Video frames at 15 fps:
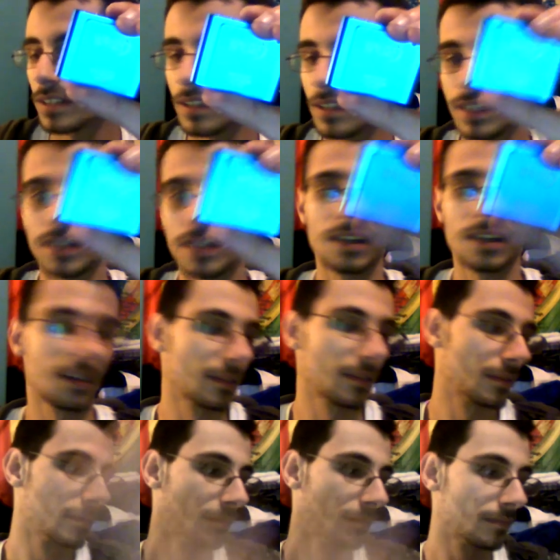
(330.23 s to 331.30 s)
like a
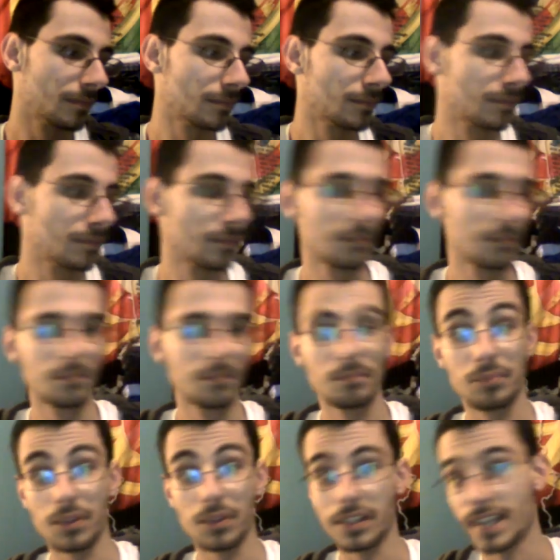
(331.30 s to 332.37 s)

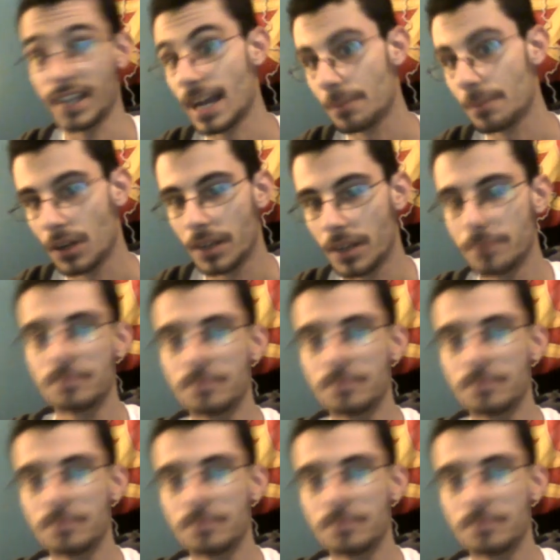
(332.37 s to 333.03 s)
bloody iPod,